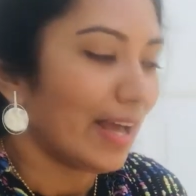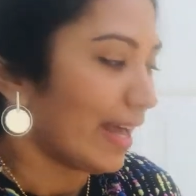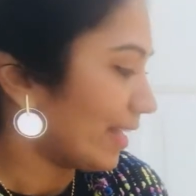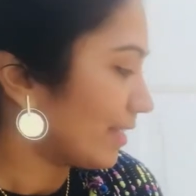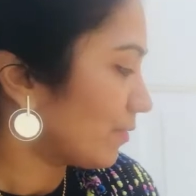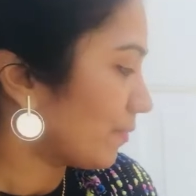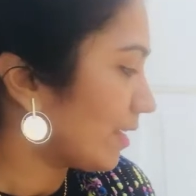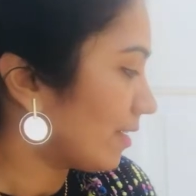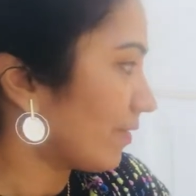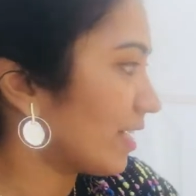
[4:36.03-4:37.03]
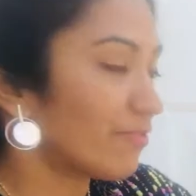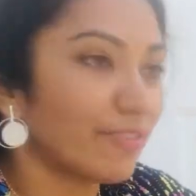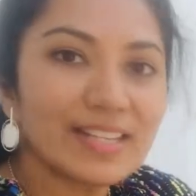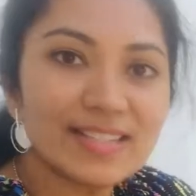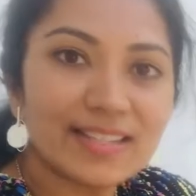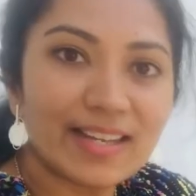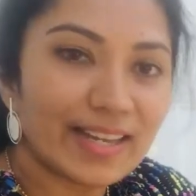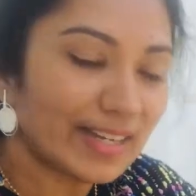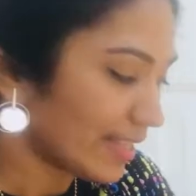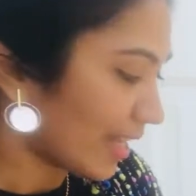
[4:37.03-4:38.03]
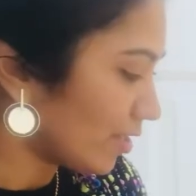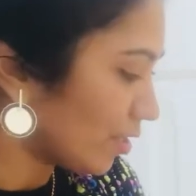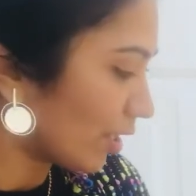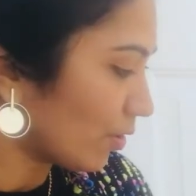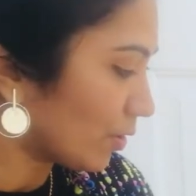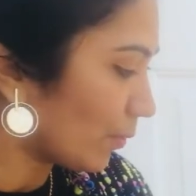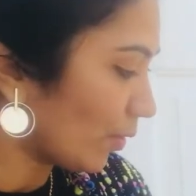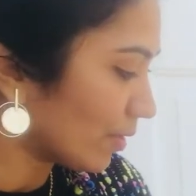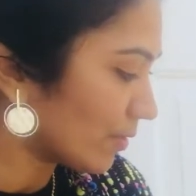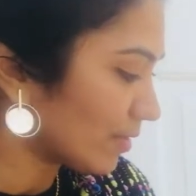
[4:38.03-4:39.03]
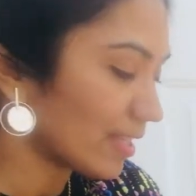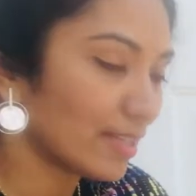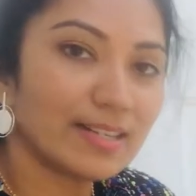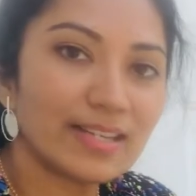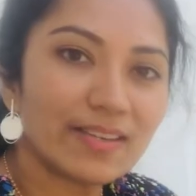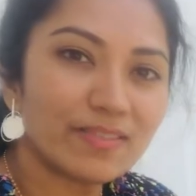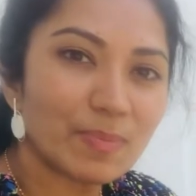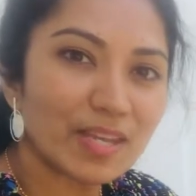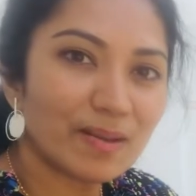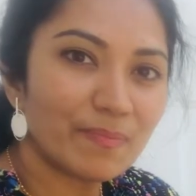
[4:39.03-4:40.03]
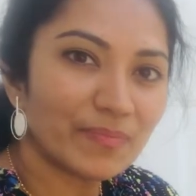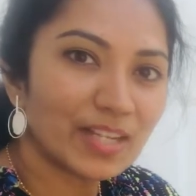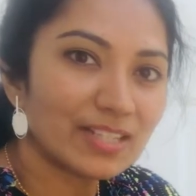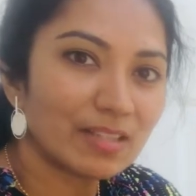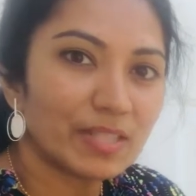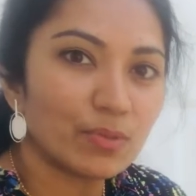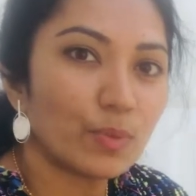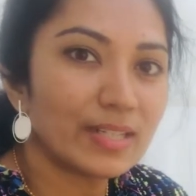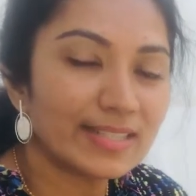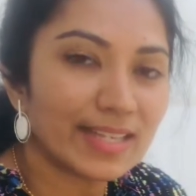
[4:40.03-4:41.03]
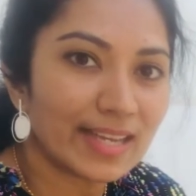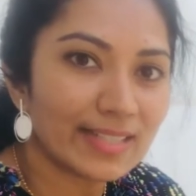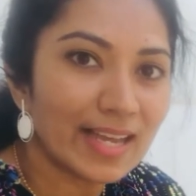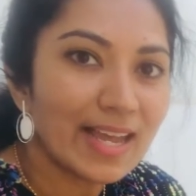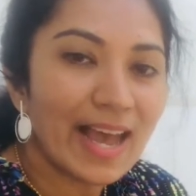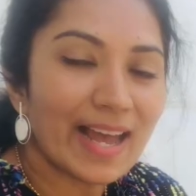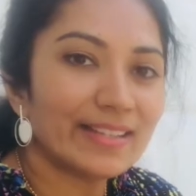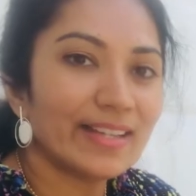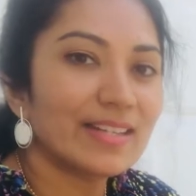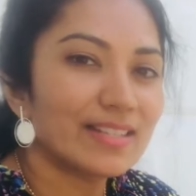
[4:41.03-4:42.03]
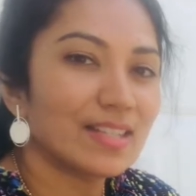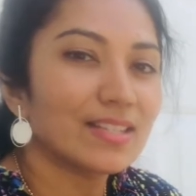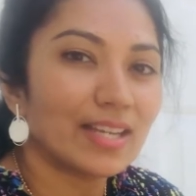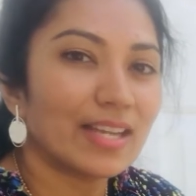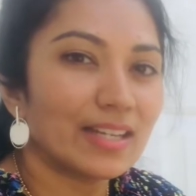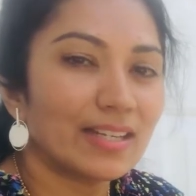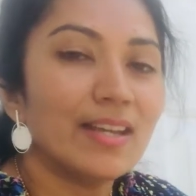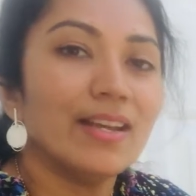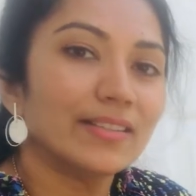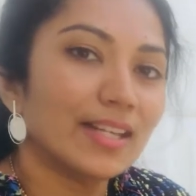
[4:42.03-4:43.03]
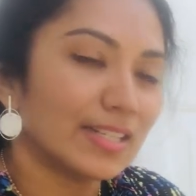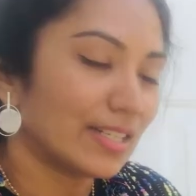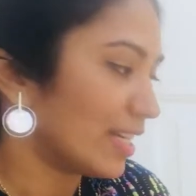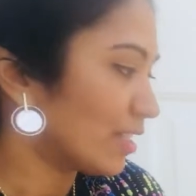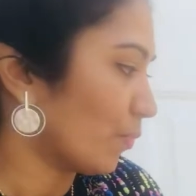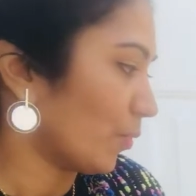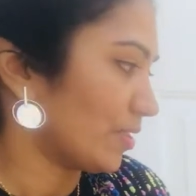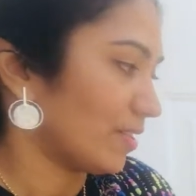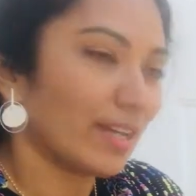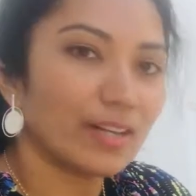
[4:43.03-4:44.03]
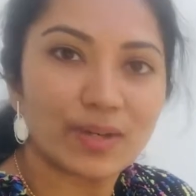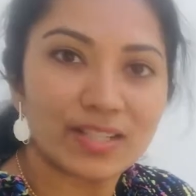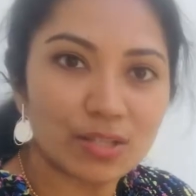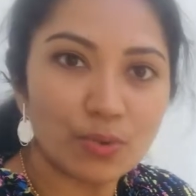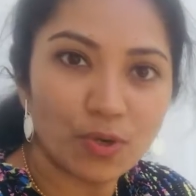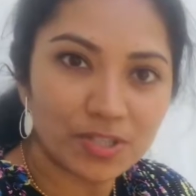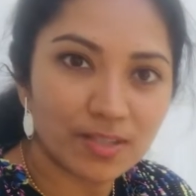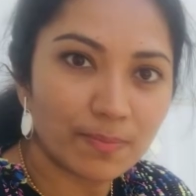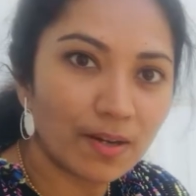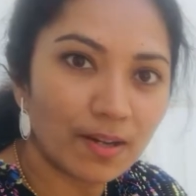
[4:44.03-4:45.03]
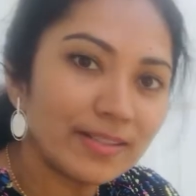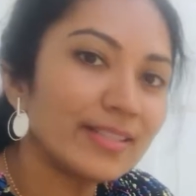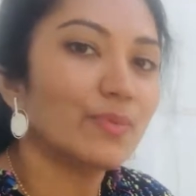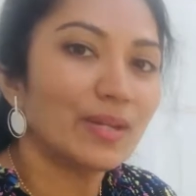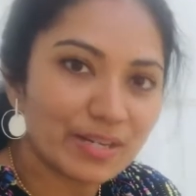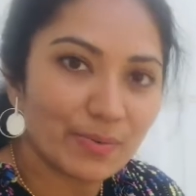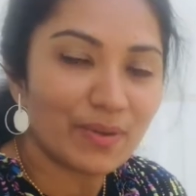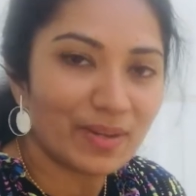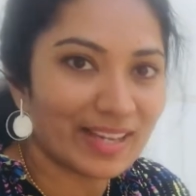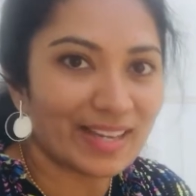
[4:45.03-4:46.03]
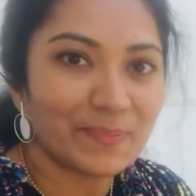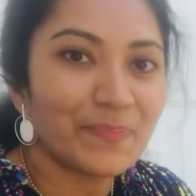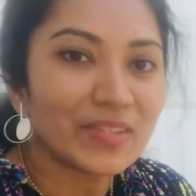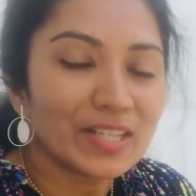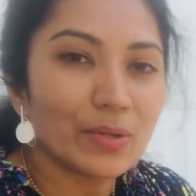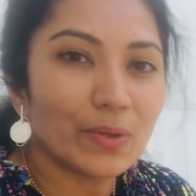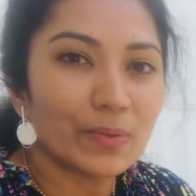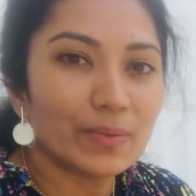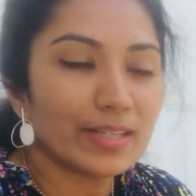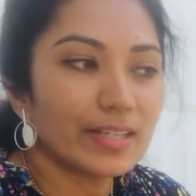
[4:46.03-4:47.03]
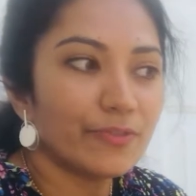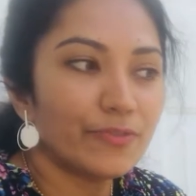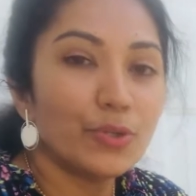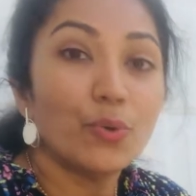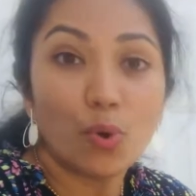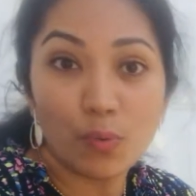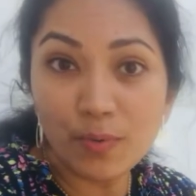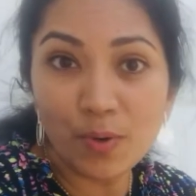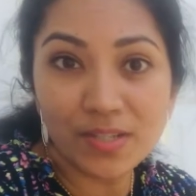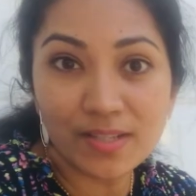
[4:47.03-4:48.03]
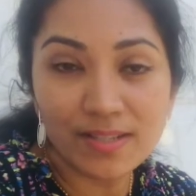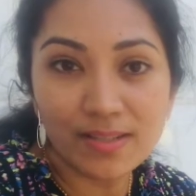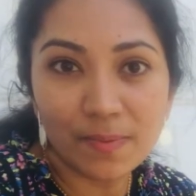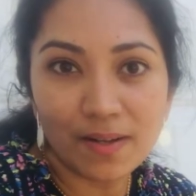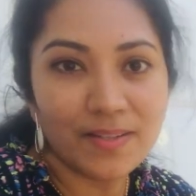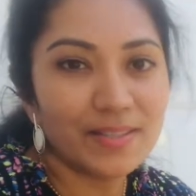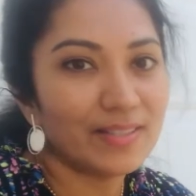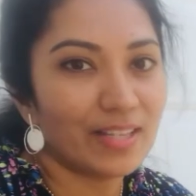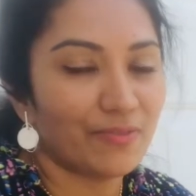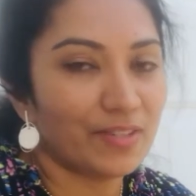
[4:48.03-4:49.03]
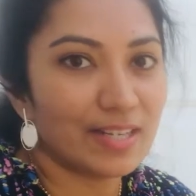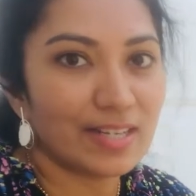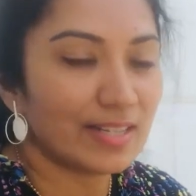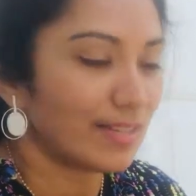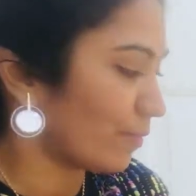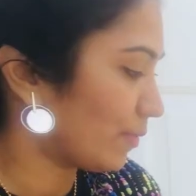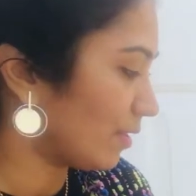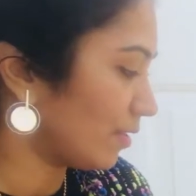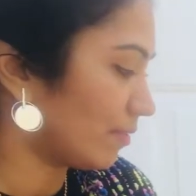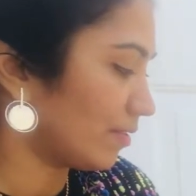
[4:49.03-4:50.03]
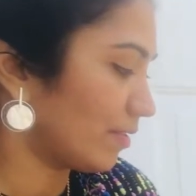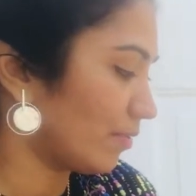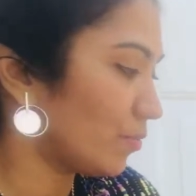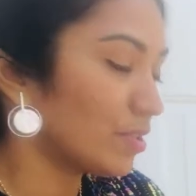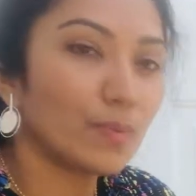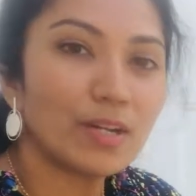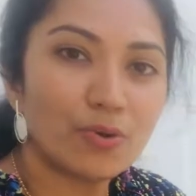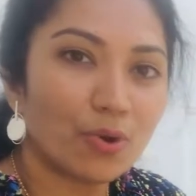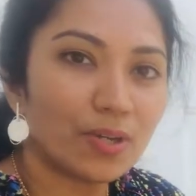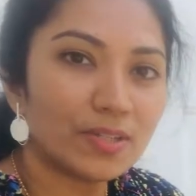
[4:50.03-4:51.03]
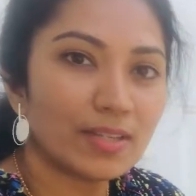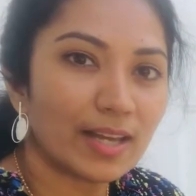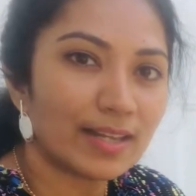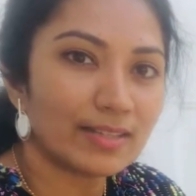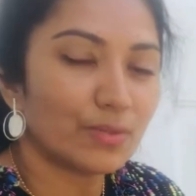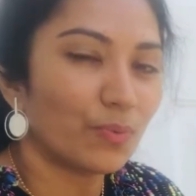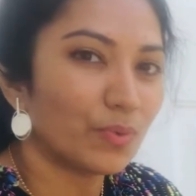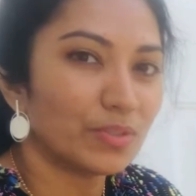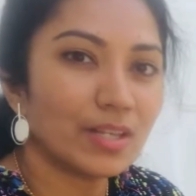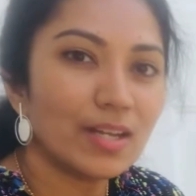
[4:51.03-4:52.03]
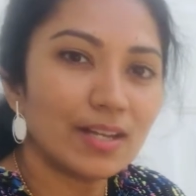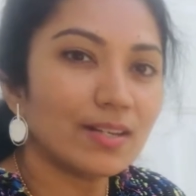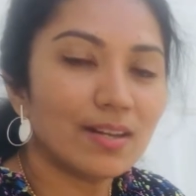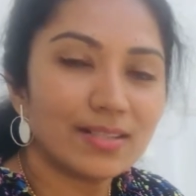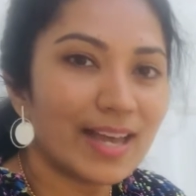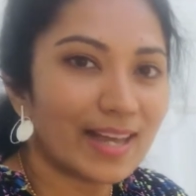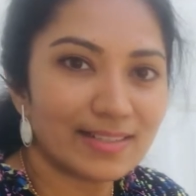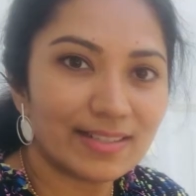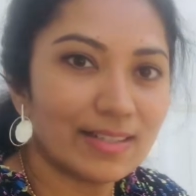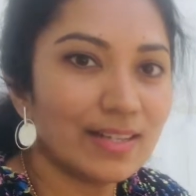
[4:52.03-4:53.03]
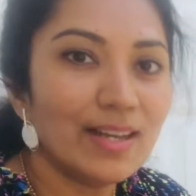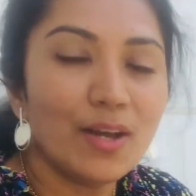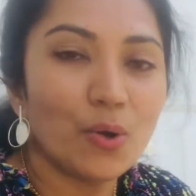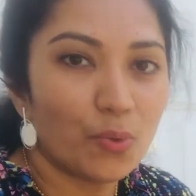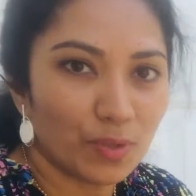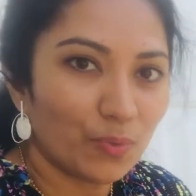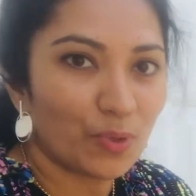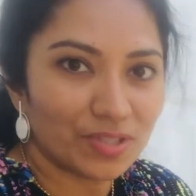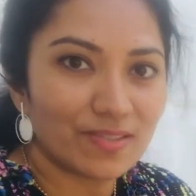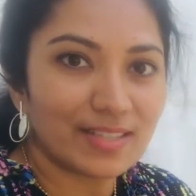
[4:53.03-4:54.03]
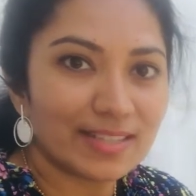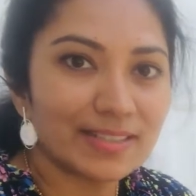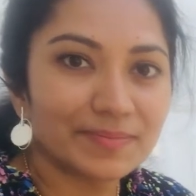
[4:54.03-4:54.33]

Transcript: And when it feels light, and you'll also see the leaves become a little bit wilted, and then it's a sign that it needs water. And once you water the plant, it will revive again. So if you overwater this plant, definitely the roots will rot, and it can't handle overwatering.